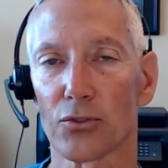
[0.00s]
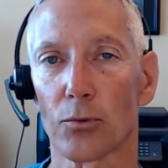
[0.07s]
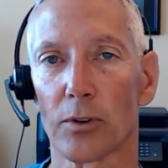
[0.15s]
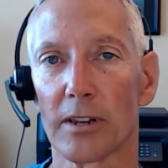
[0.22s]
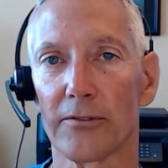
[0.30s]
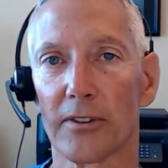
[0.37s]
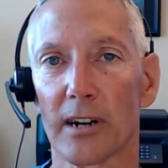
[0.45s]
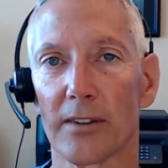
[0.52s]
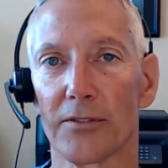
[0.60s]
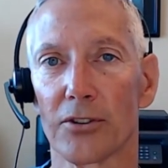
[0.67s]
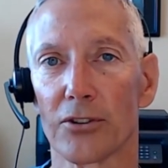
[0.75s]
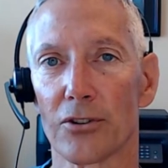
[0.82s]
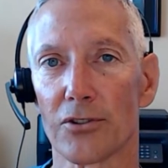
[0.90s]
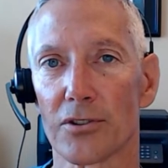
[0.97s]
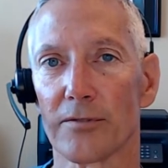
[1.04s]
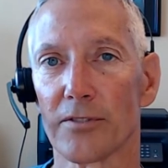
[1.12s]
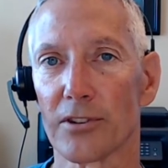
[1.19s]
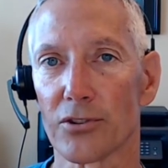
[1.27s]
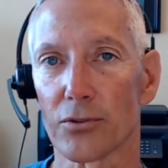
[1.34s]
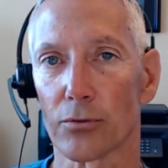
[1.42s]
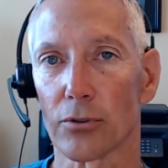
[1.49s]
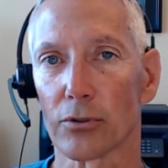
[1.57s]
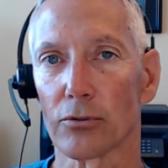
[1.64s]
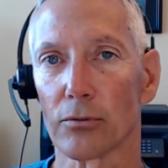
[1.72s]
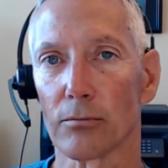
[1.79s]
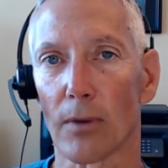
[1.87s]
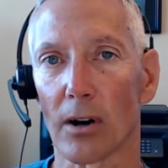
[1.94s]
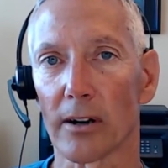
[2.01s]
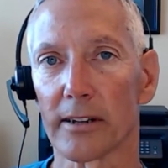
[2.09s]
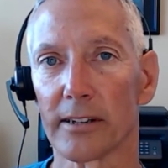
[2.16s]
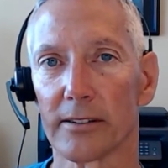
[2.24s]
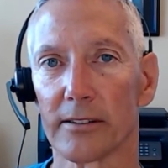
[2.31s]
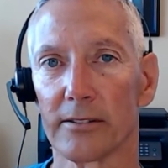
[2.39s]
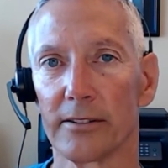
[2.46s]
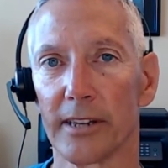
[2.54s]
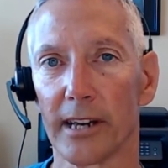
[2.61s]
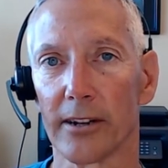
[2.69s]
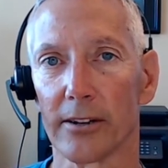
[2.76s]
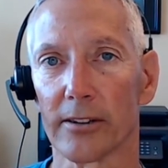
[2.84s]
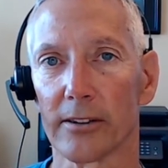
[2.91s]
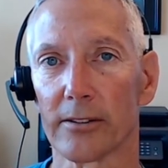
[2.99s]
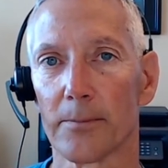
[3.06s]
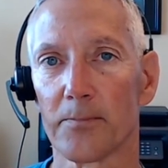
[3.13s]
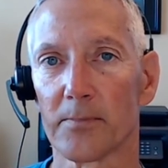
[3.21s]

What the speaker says: 25 years of historical market data